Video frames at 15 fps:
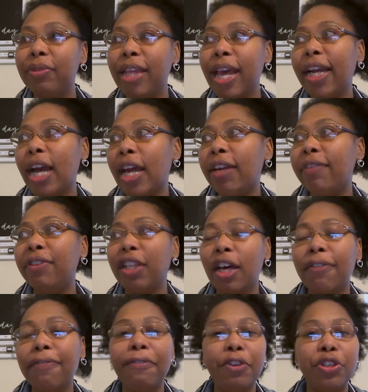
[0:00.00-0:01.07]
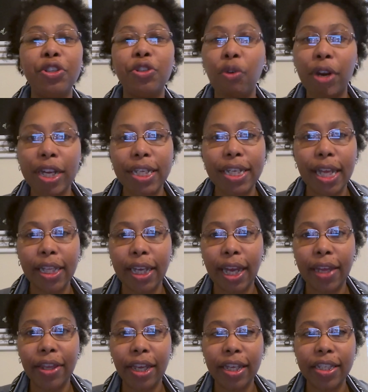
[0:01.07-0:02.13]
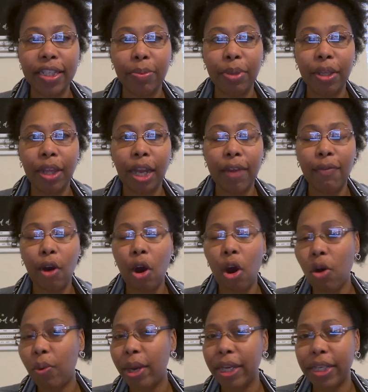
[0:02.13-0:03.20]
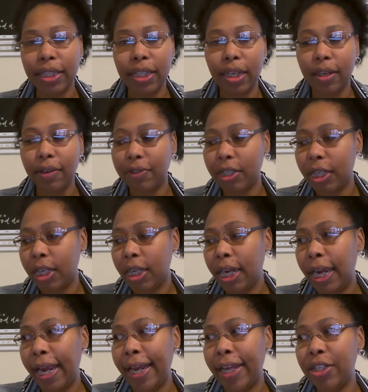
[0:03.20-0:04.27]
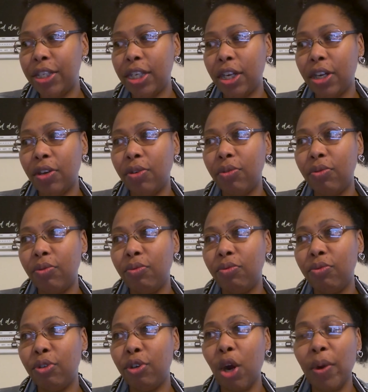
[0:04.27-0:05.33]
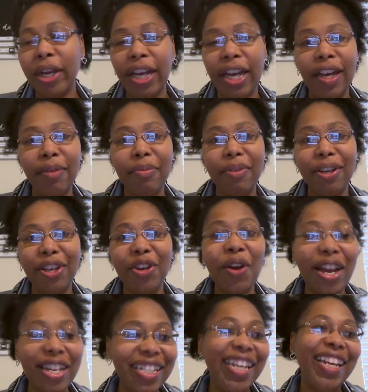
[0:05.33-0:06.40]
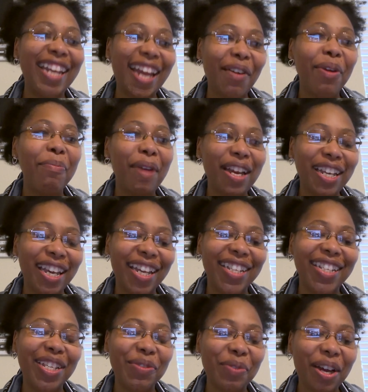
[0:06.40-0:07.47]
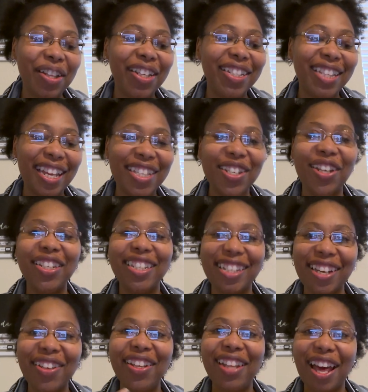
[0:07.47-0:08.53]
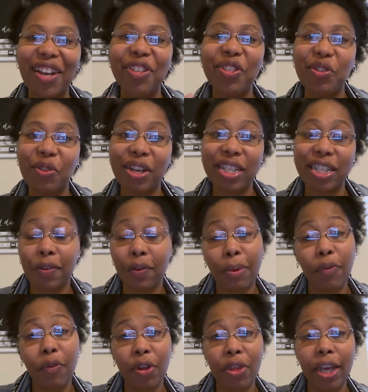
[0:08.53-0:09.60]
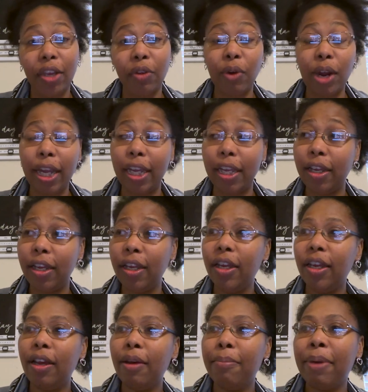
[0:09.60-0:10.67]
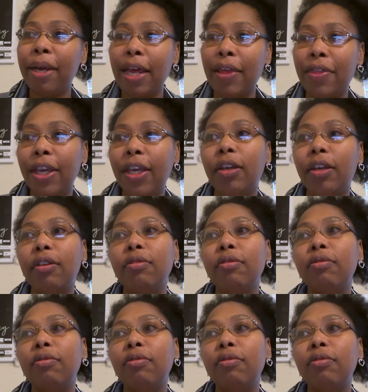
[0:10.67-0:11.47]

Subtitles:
That kind of love for storytelling, I think, is something that I've always loved. And so growing up, I see it now in my kids as well, as they start to tell a lot of stories even before they can write. But I think